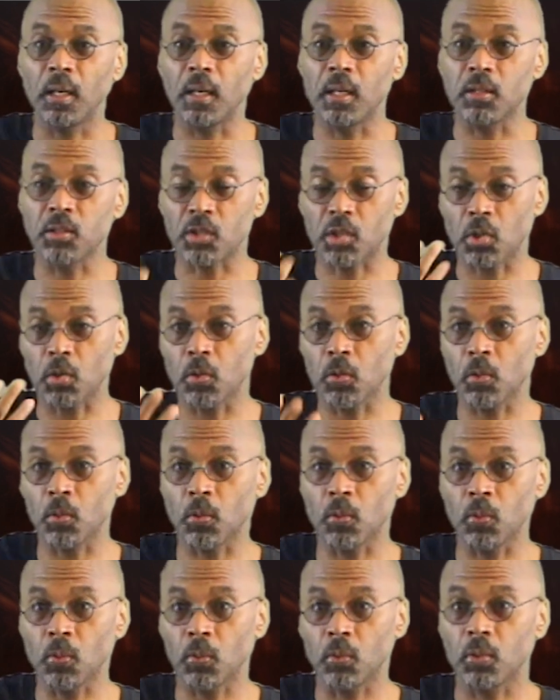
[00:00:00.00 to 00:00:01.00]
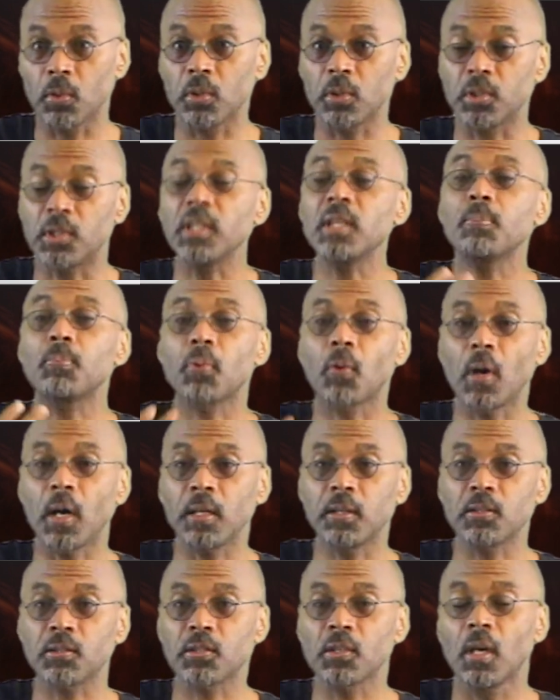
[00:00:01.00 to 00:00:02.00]
into deep
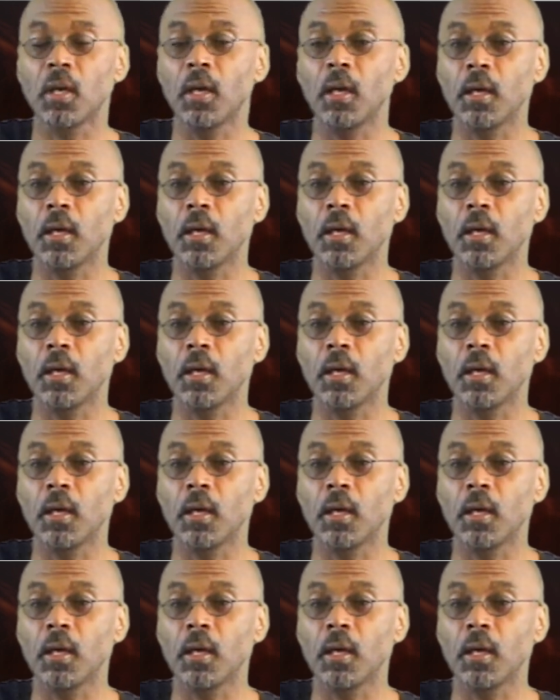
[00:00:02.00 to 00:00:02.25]
ones.